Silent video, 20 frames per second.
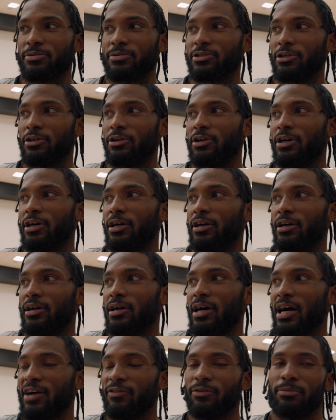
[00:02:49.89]
So
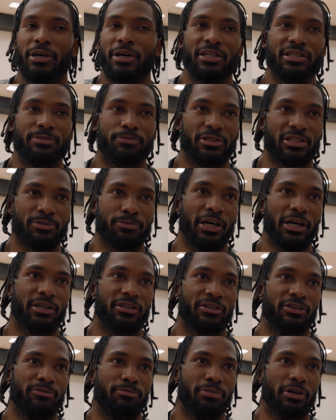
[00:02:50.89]
I have amazing
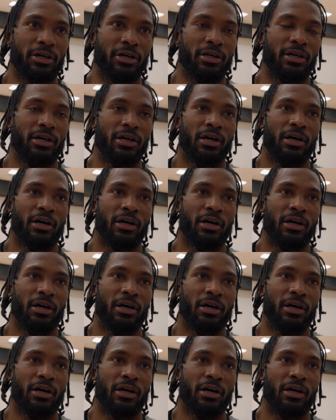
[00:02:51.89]
perspective, but